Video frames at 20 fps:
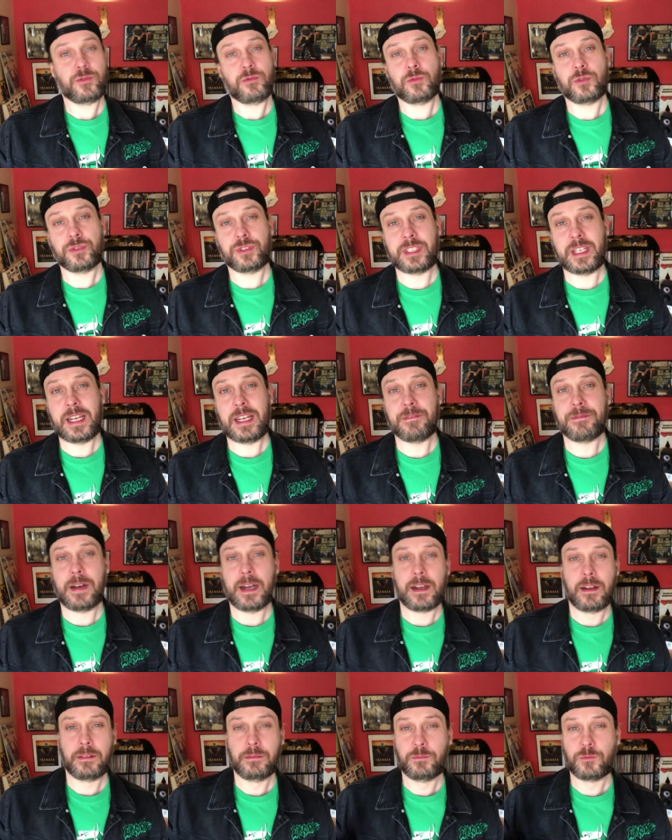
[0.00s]
to see if I
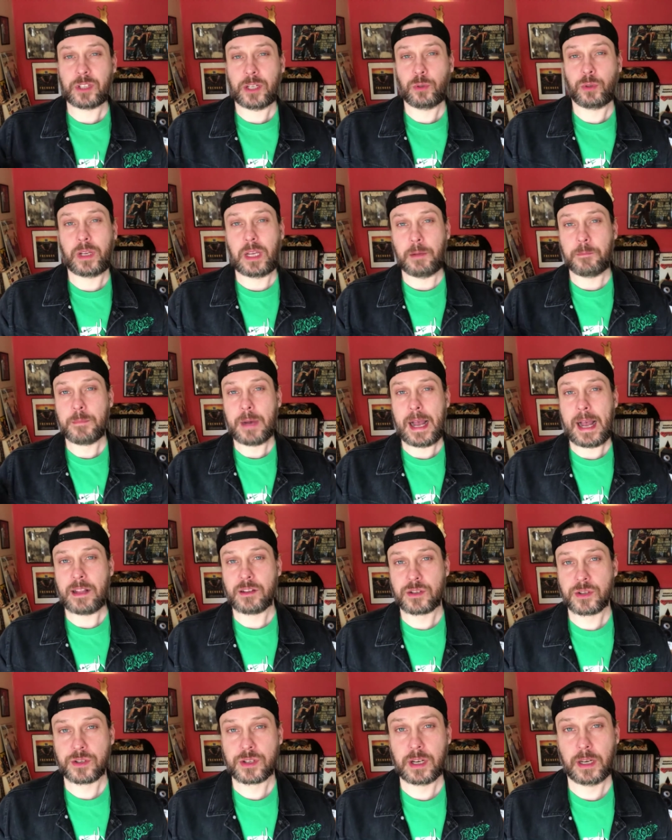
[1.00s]
can try to keep my
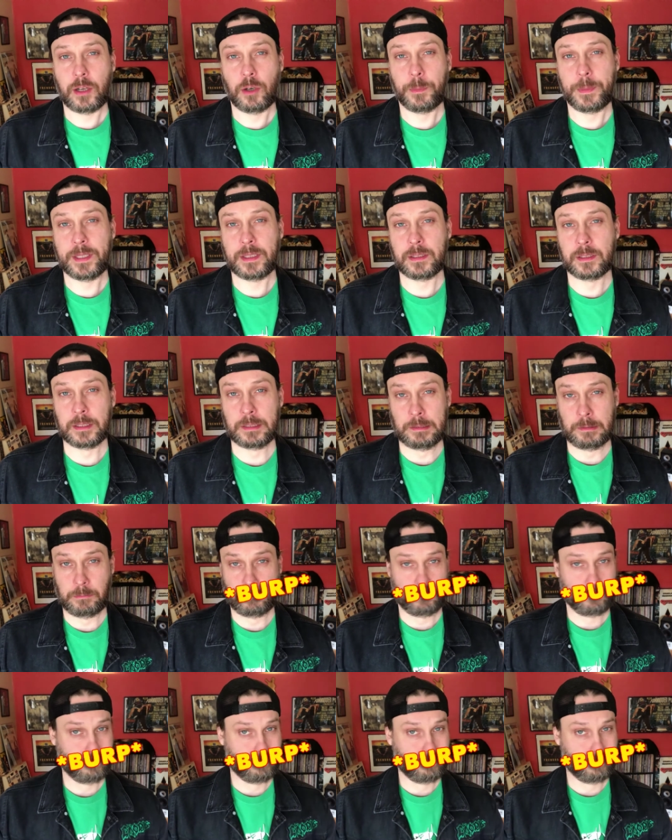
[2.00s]
answers a little bit... Uh...